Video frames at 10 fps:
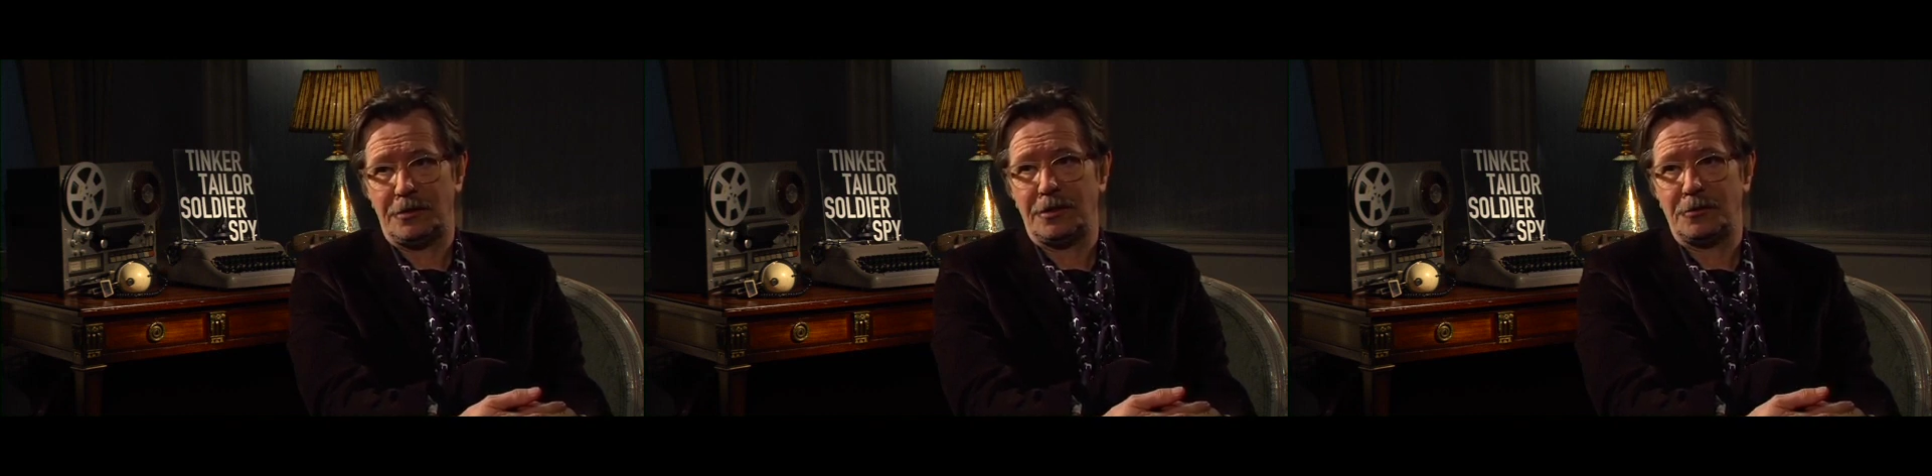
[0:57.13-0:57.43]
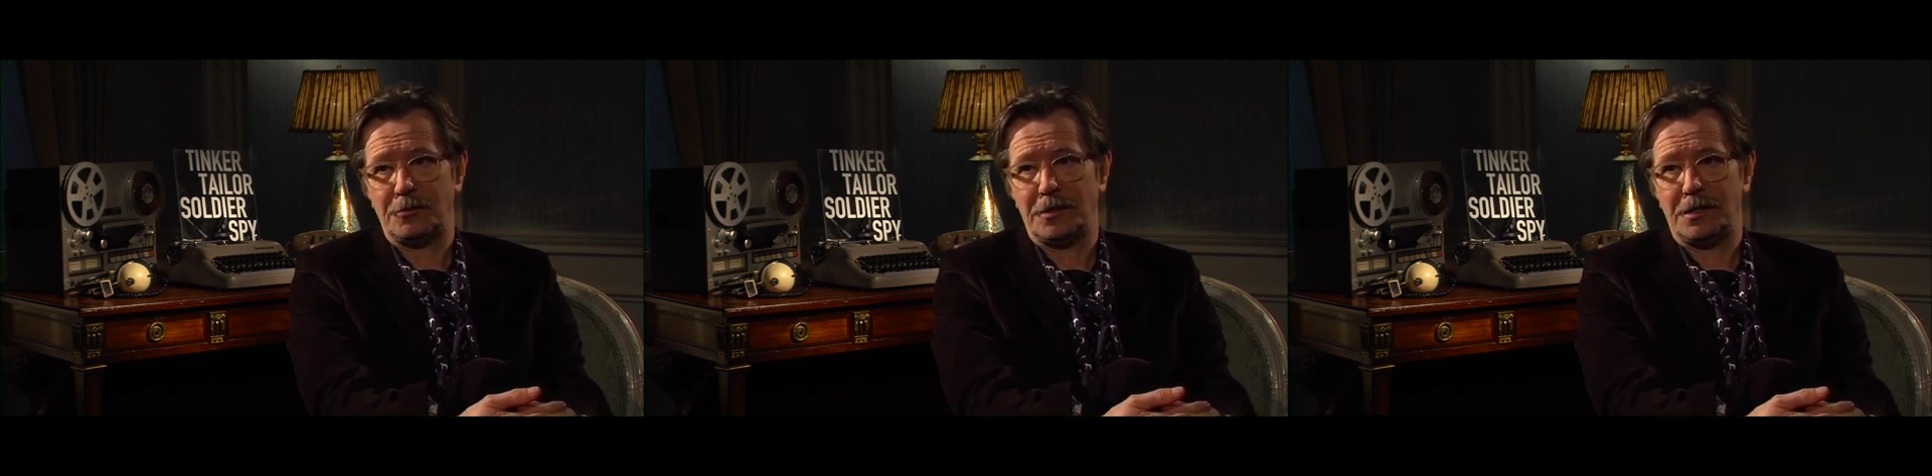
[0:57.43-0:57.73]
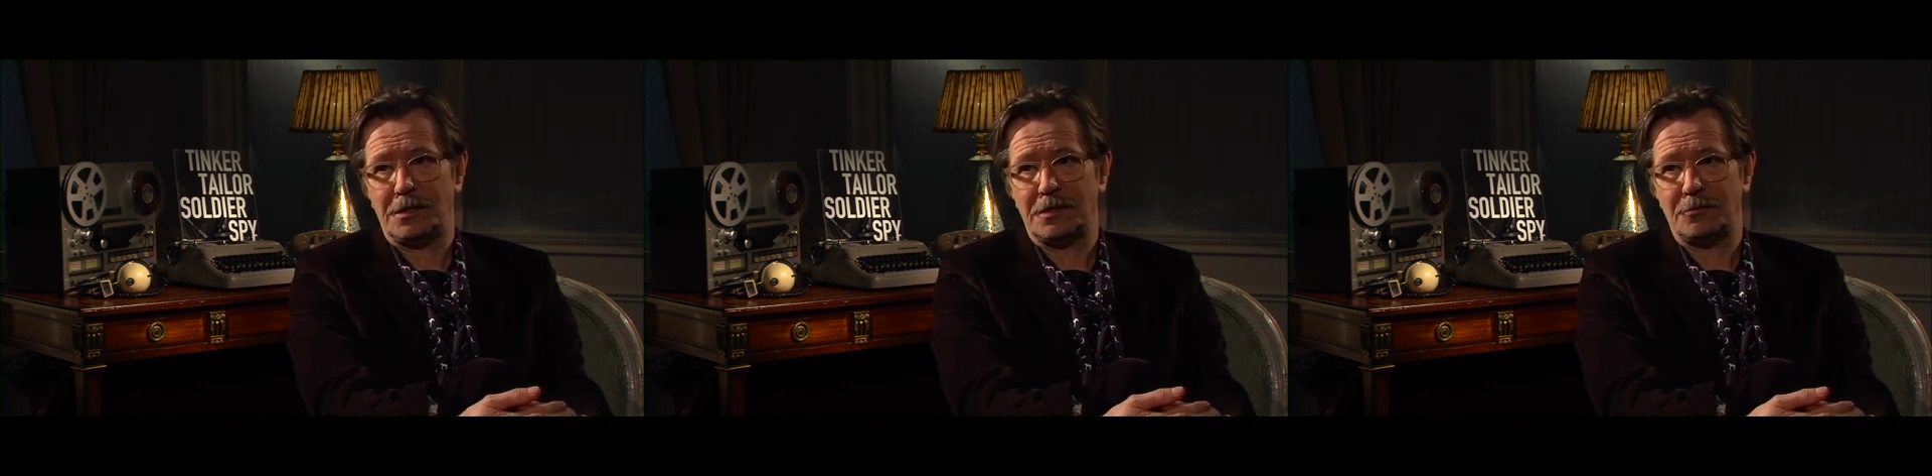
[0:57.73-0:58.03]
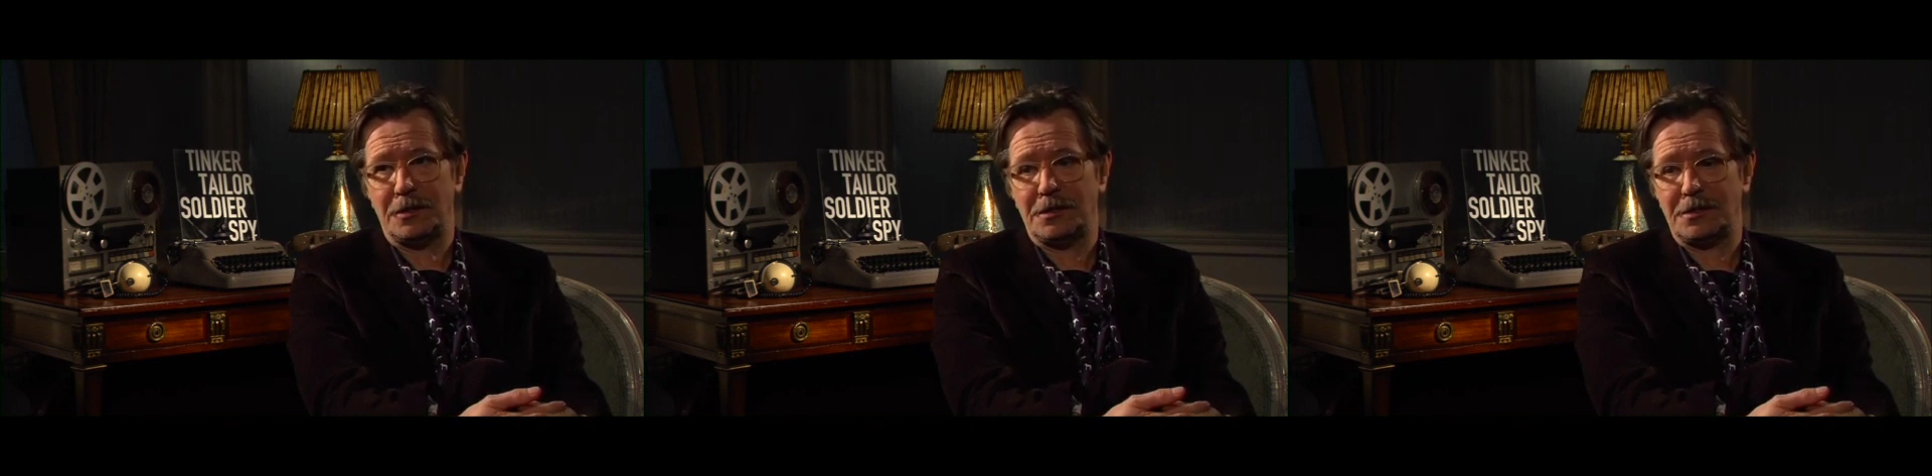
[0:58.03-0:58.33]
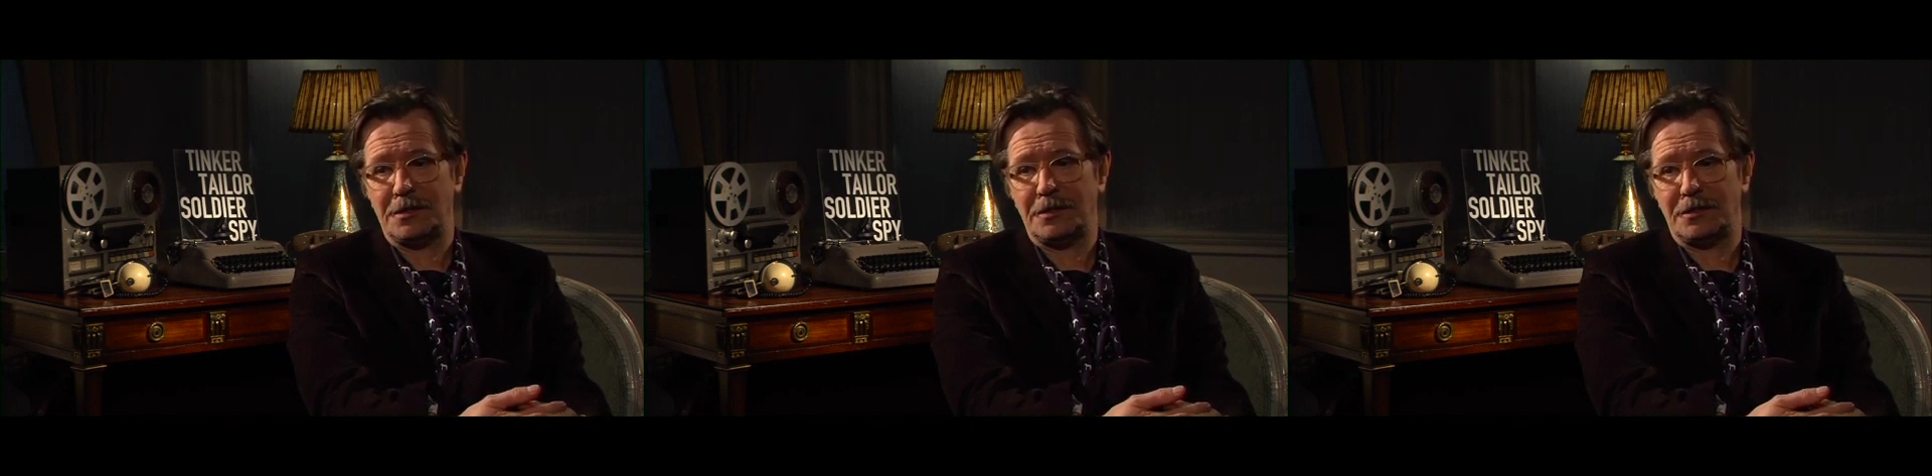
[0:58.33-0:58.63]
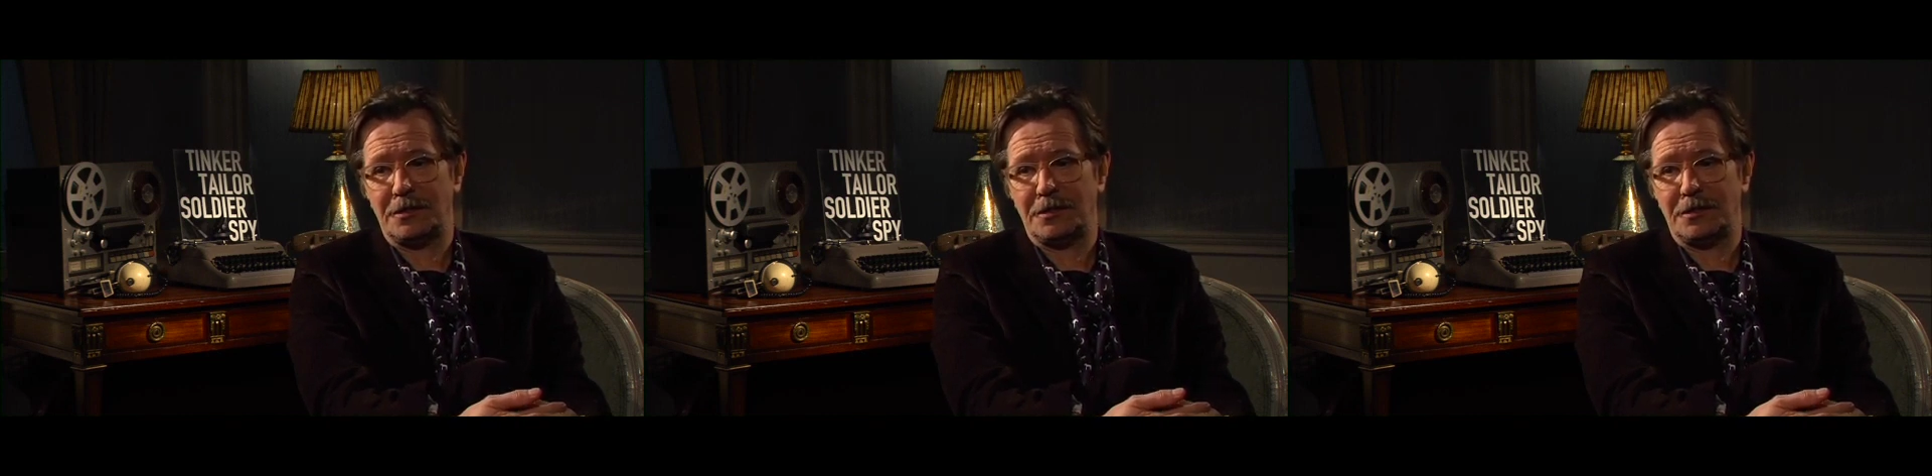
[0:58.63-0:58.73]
You know, with his with his he's,